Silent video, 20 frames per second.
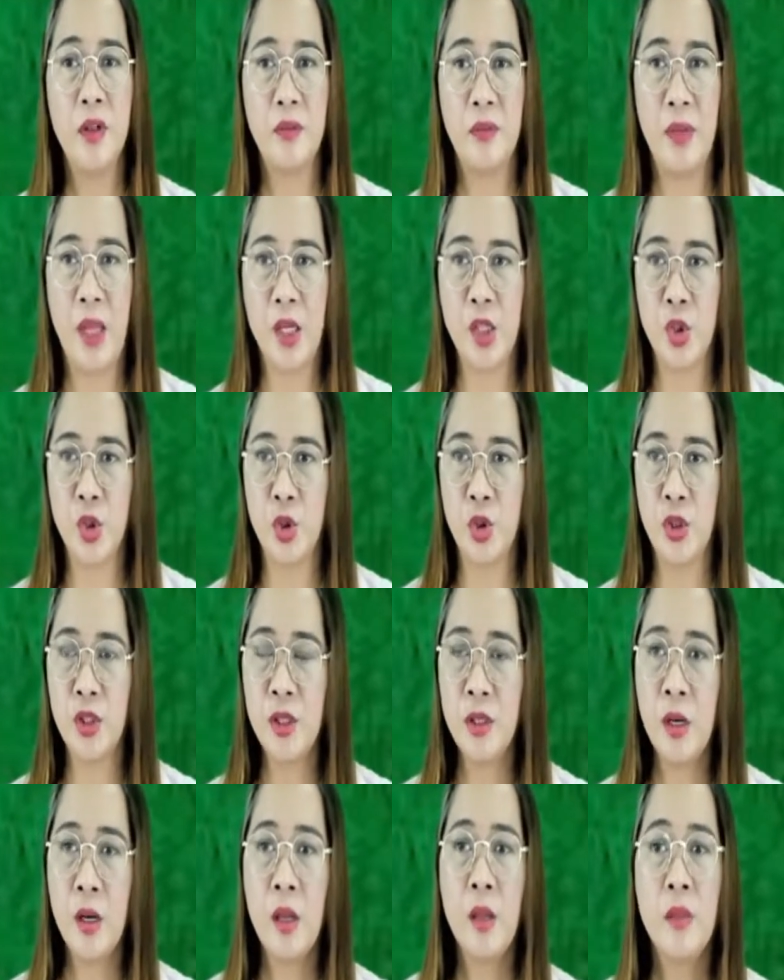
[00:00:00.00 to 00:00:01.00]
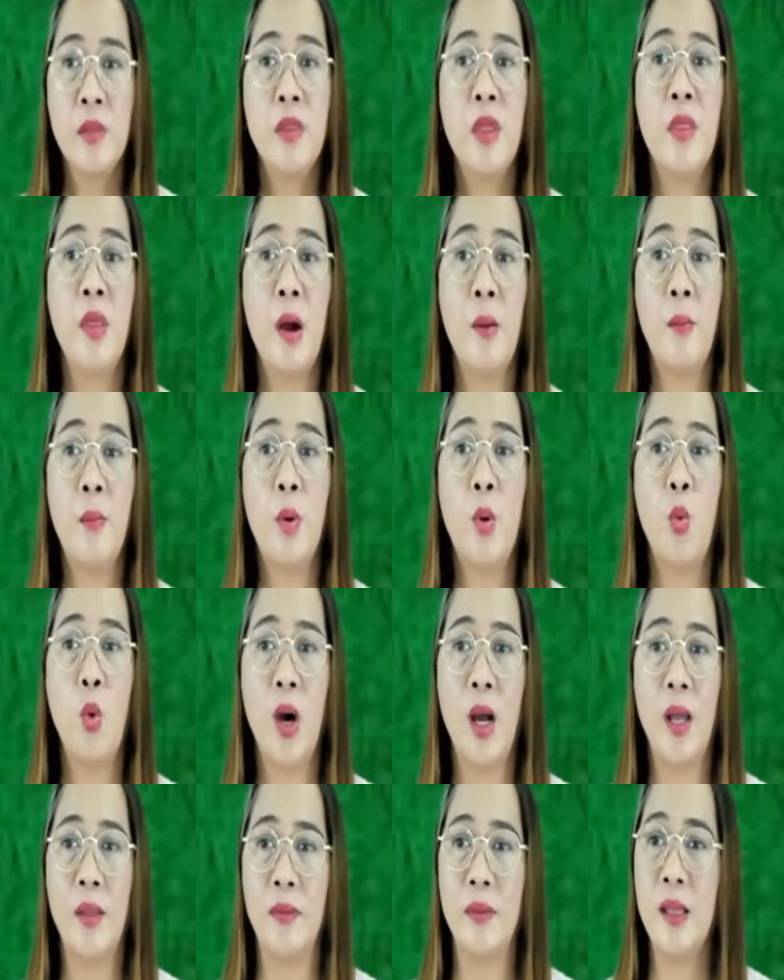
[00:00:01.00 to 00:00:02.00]
texture, the number
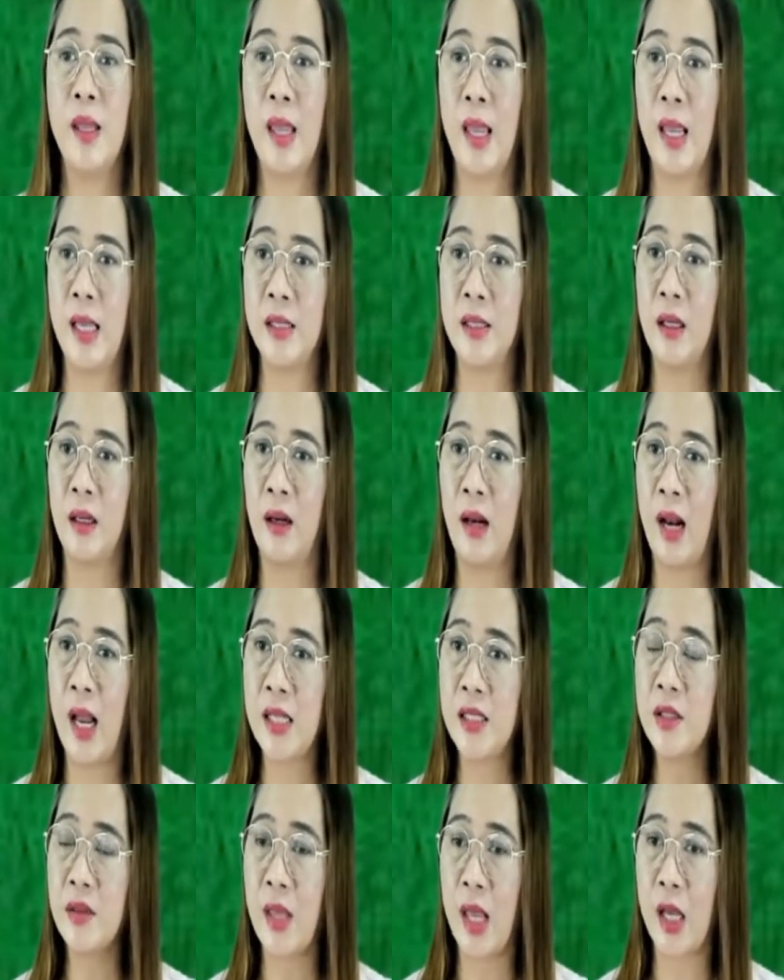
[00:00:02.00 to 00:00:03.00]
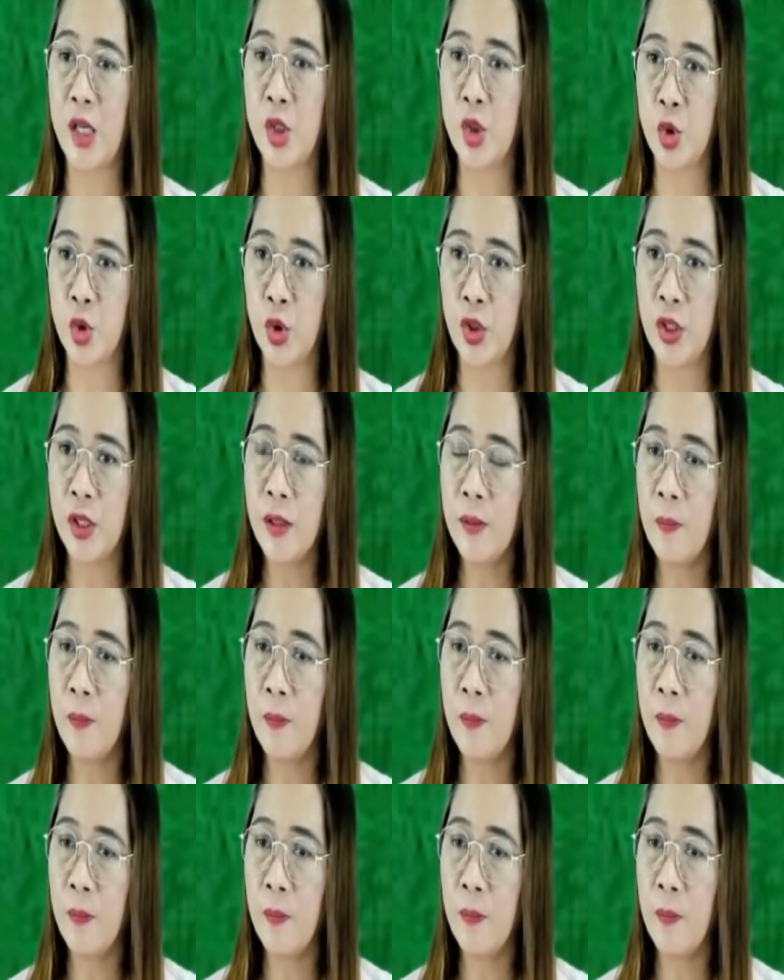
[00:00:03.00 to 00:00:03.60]
one is the glassy texture.